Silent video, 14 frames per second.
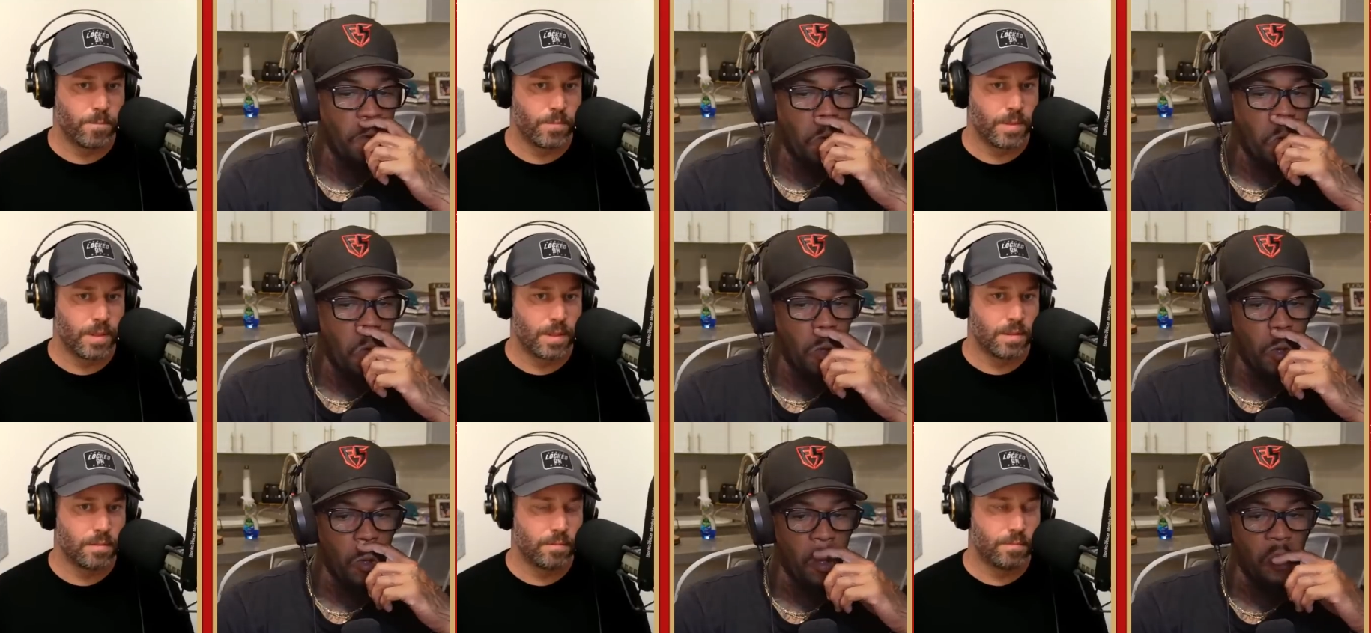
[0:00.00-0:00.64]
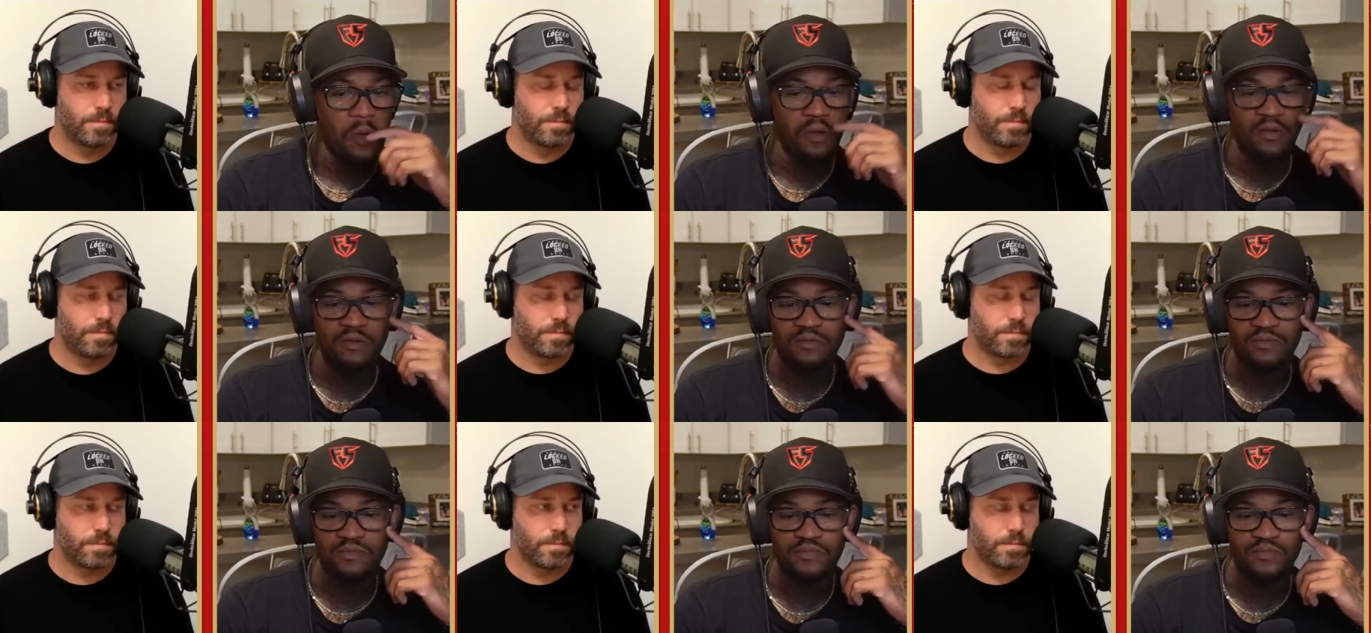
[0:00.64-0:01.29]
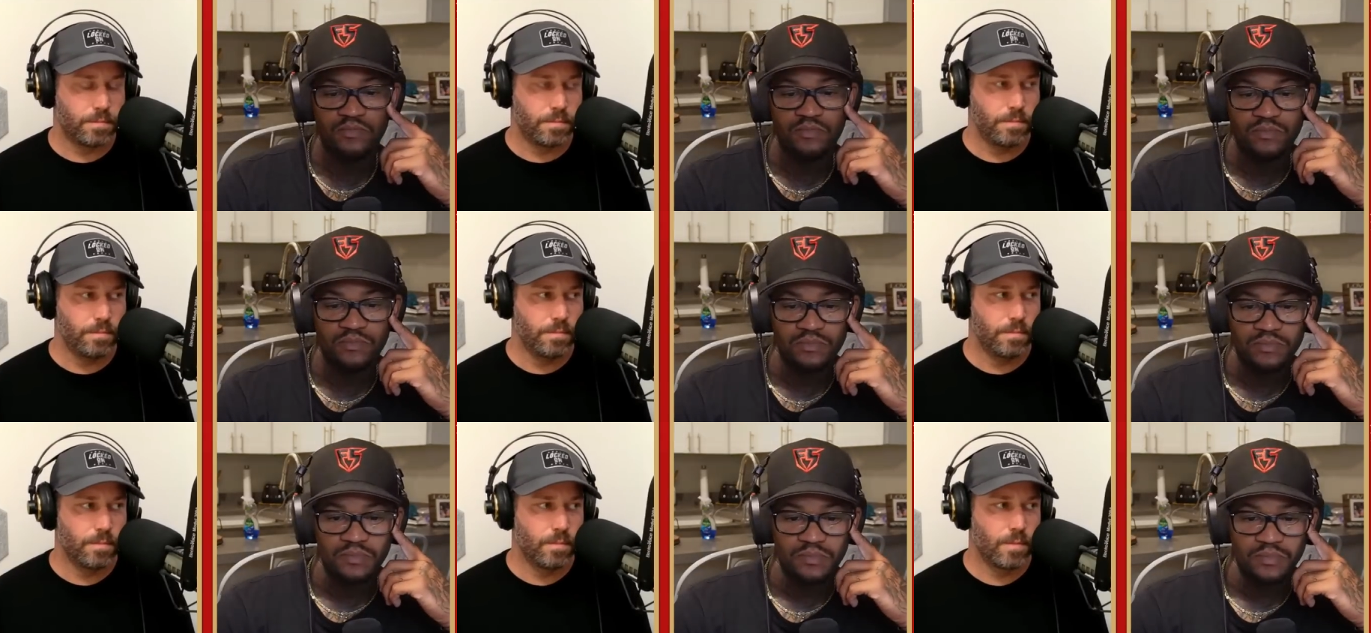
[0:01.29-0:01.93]

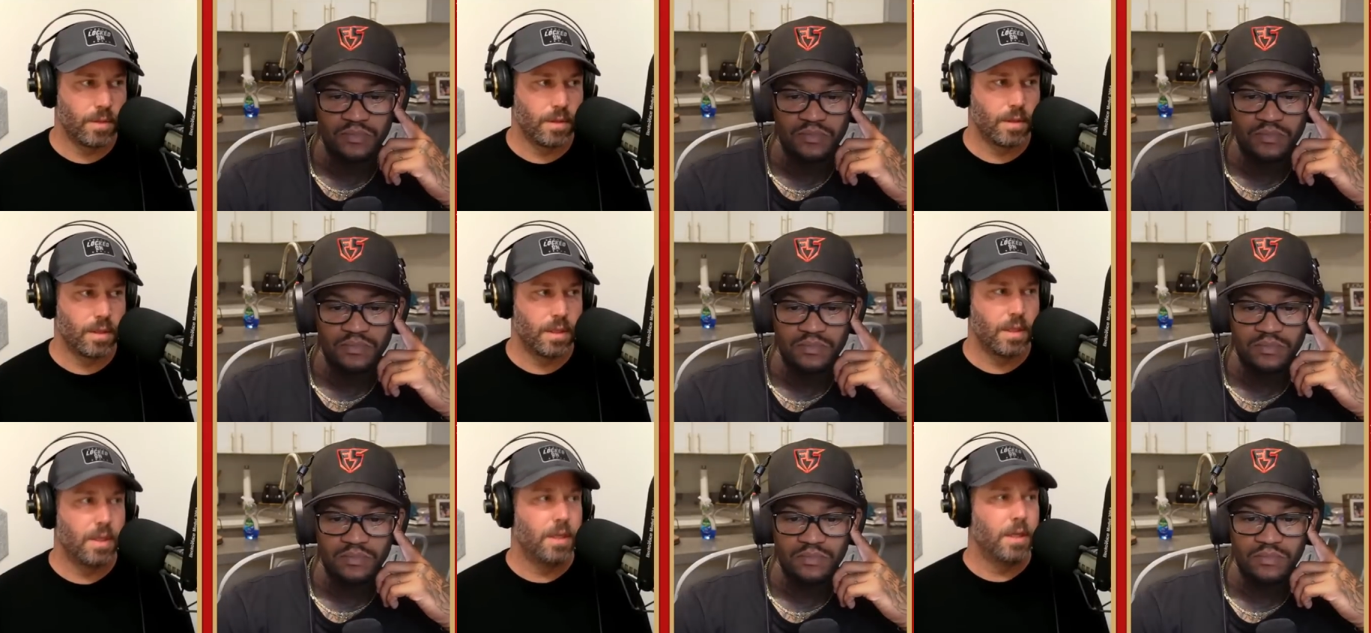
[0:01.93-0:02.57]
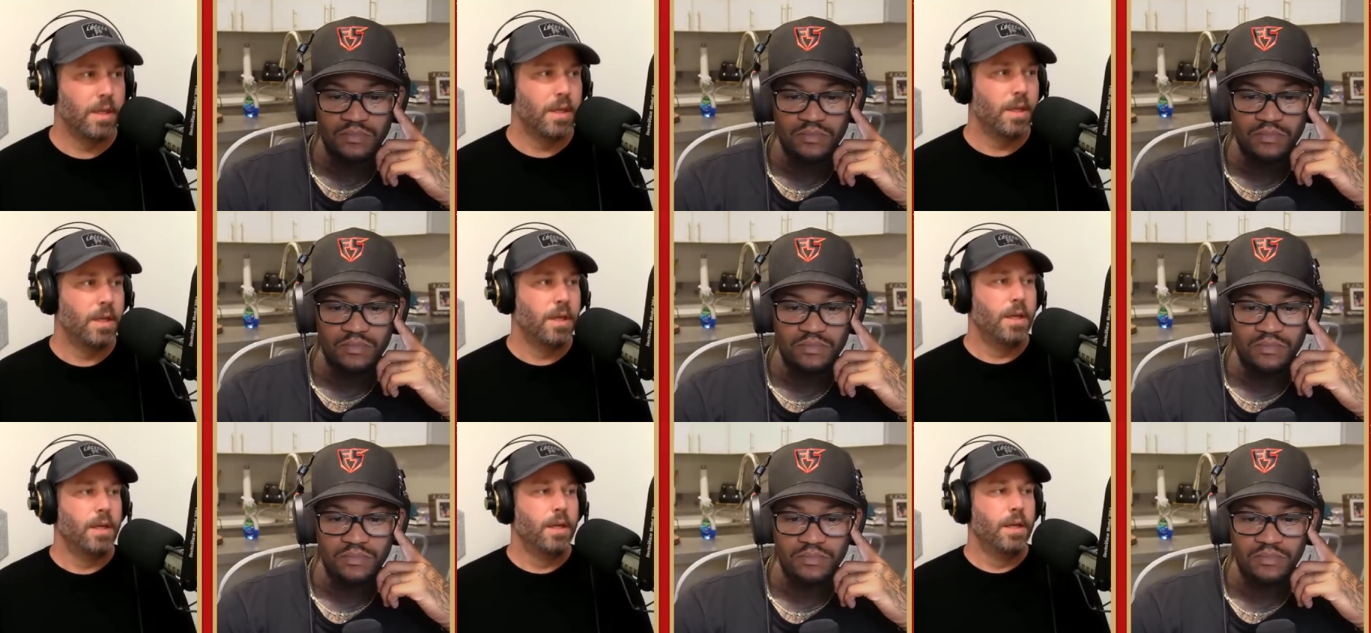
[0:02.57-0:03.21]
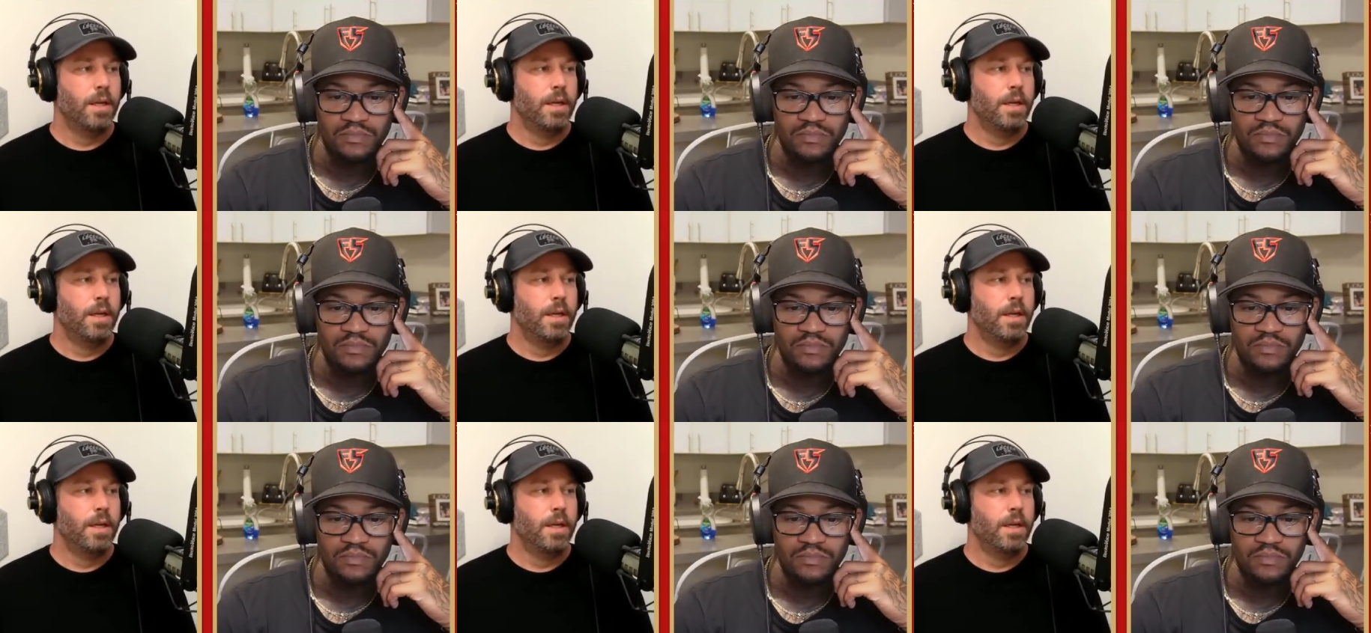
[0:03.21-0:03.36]
(no one is talking)